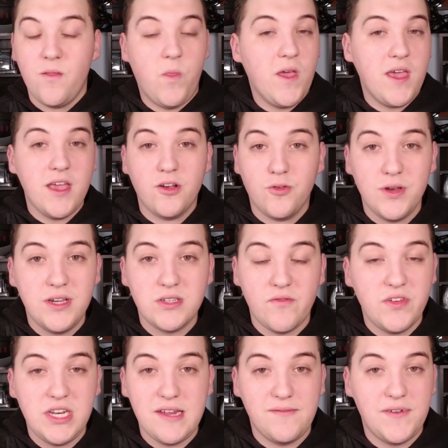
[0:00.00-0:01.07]
the increase on
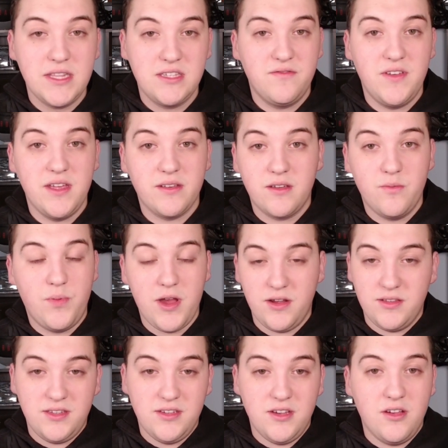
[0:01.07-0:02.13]
the defensive end
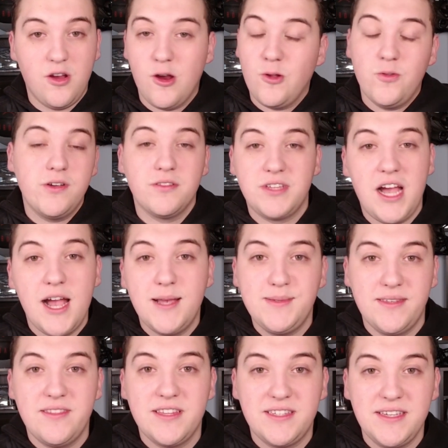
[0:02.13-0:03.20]
compared to earlier
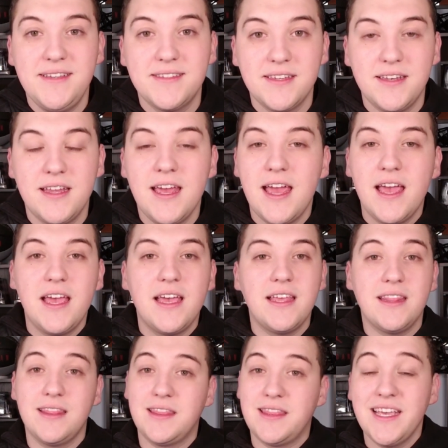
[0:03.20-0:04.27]
times in the season,
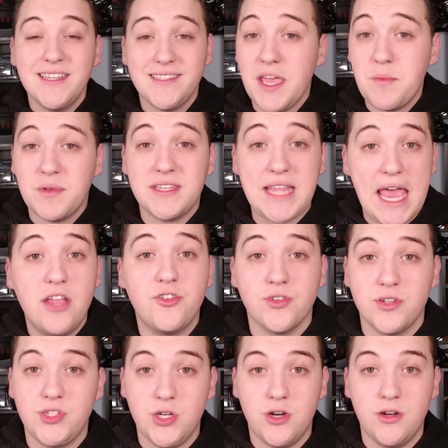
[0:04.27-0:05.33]
this team is
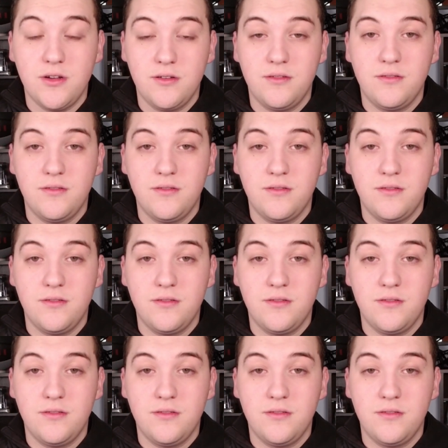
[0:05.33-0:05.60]
dangerous, y'all.